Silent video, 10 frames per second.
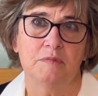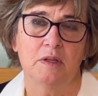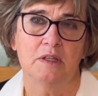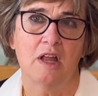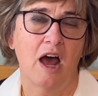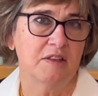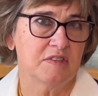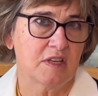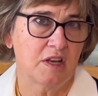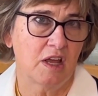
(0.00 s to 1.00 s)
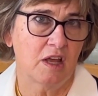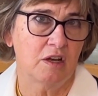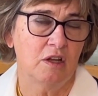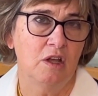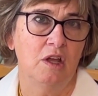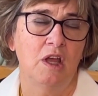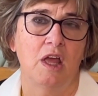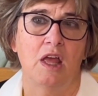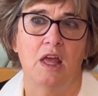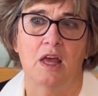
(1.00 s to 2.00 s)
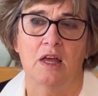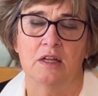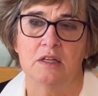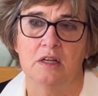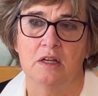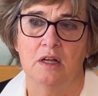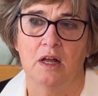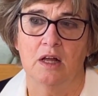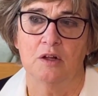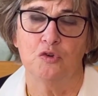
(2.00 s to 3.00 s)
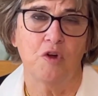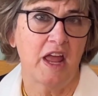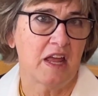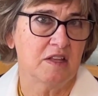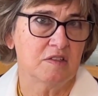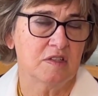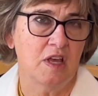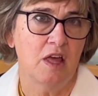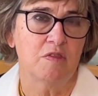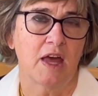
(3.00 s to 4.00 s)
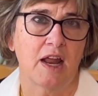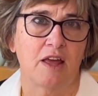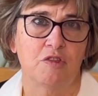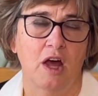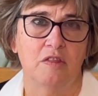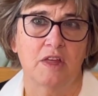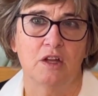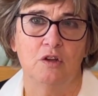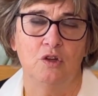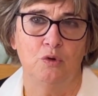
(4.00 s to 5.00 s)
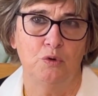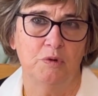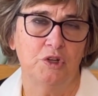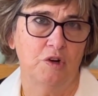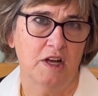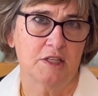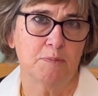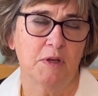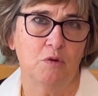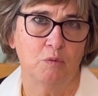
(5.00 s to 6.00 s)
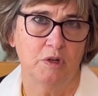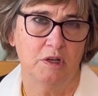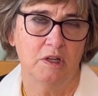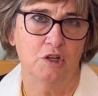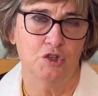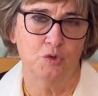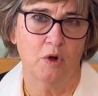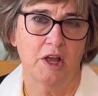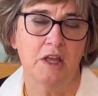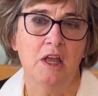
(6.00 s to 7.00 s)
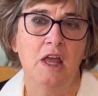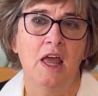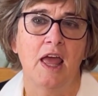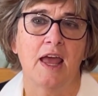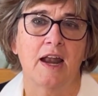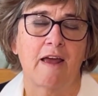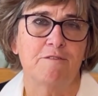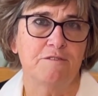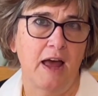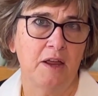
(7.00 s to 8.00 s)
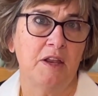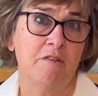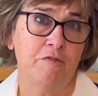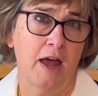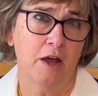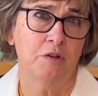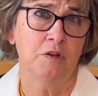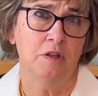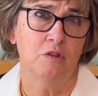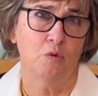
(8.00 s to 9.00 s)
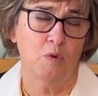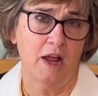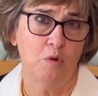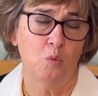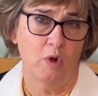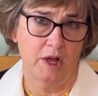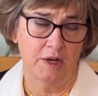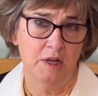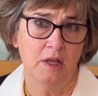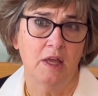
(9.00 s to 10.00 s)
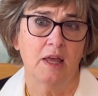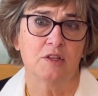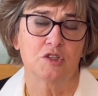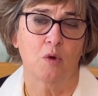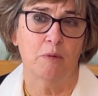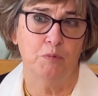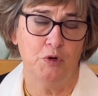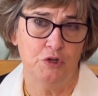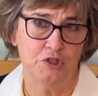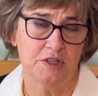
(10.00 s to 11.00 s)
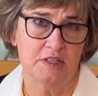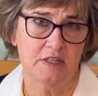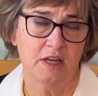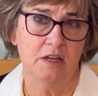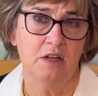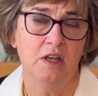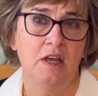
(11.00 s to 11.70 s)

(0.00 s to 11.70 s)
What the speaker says: knots in it and grains that I thought that you and your husband would enjoy. And I finally found the right one, and so I purchased it.